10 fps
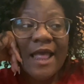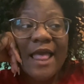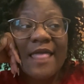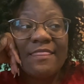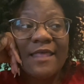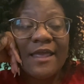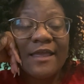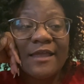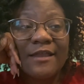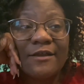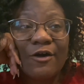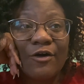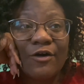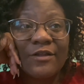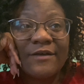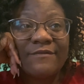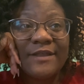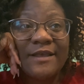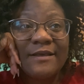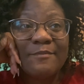and then all of
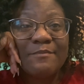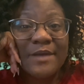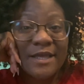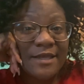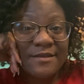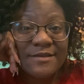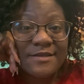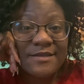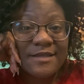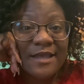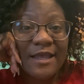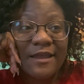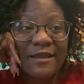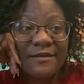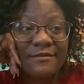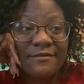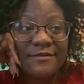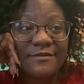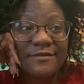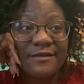the bins and
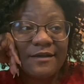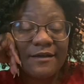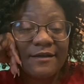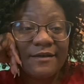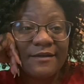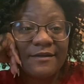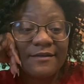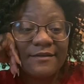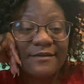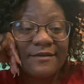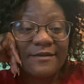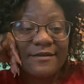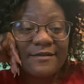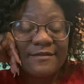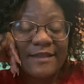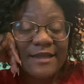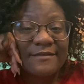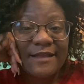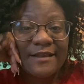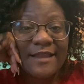uh, things
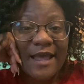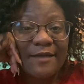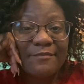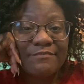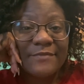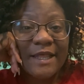like that that